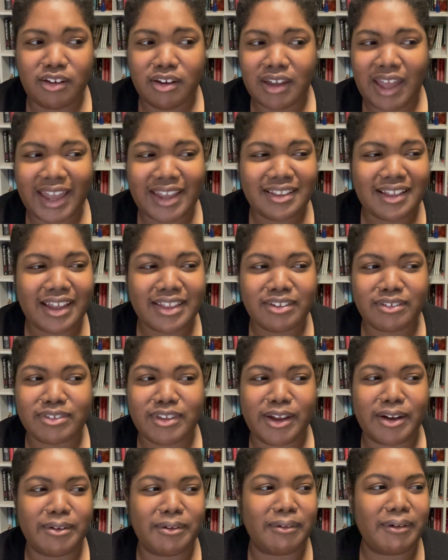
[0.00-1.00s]
I, I don't
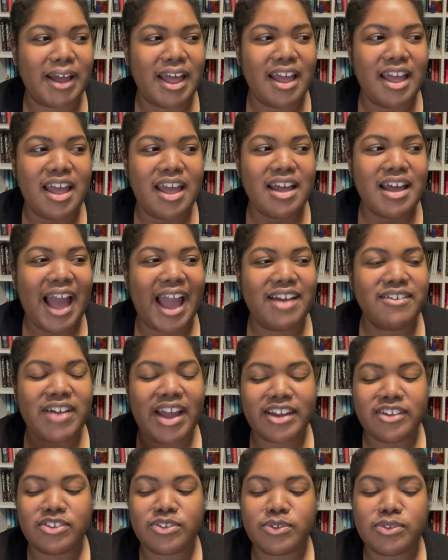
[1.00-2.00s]
know. I,
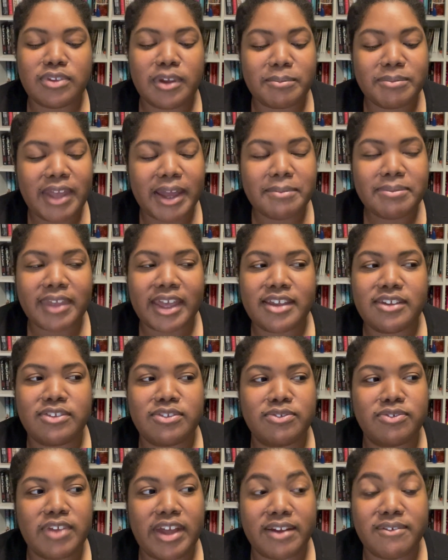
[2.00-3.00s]
I sometimes I,
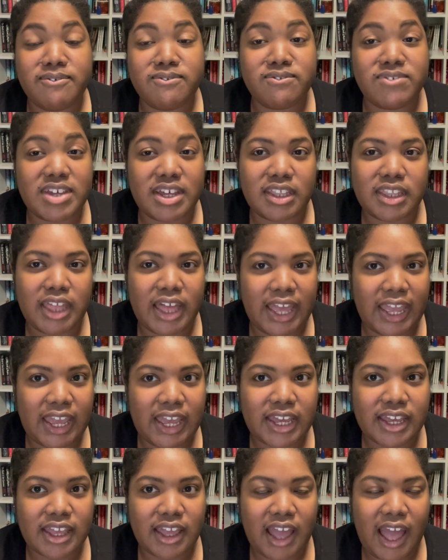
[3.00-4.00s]
I feel
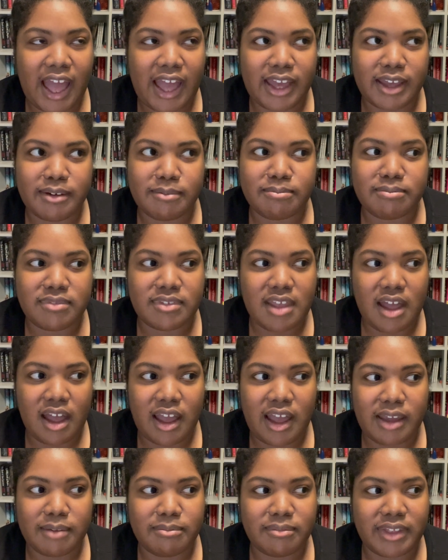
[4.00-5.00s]
like I'm not,
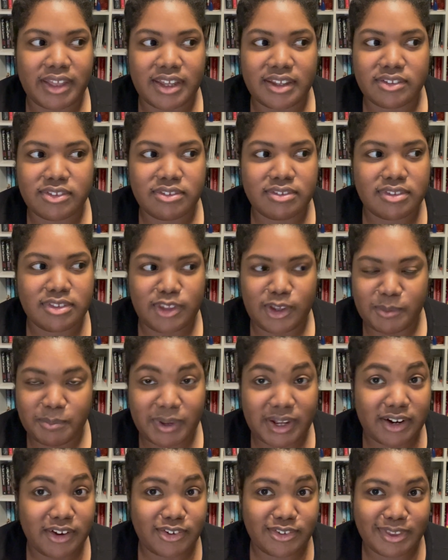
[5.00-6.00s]
I'm like
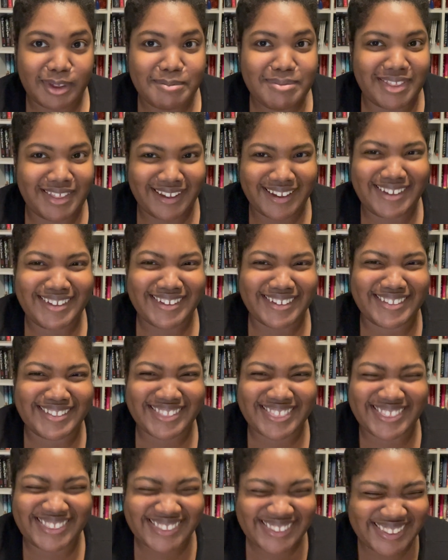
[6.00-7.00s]
stupid or something.
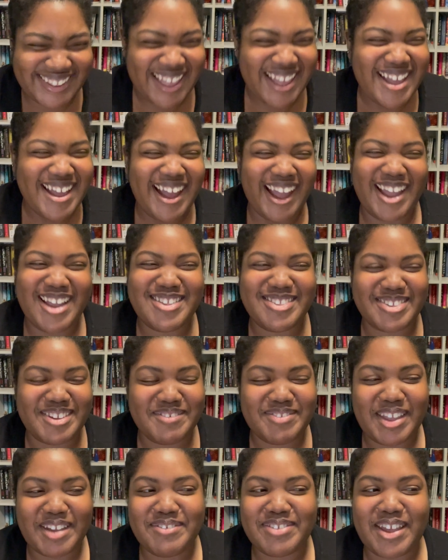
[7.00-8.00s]
and
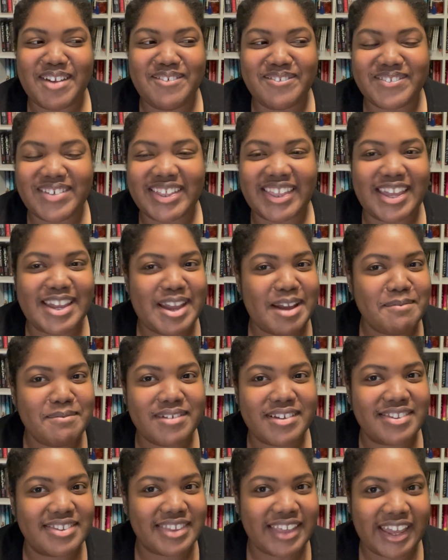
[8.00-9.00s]
sometimes I feel like I'm
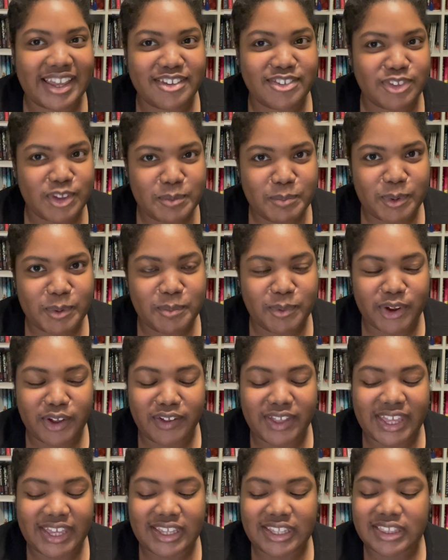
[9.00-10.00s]
just like super
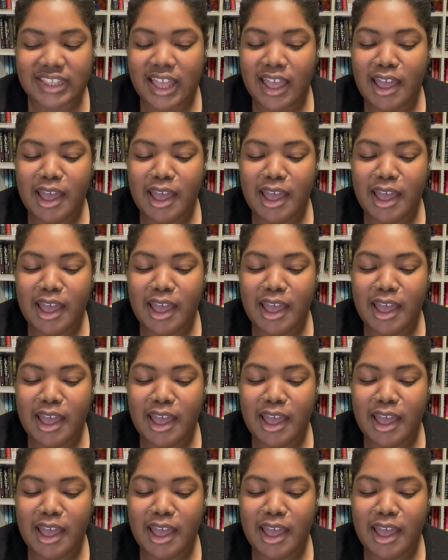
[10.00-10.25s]
brilliant.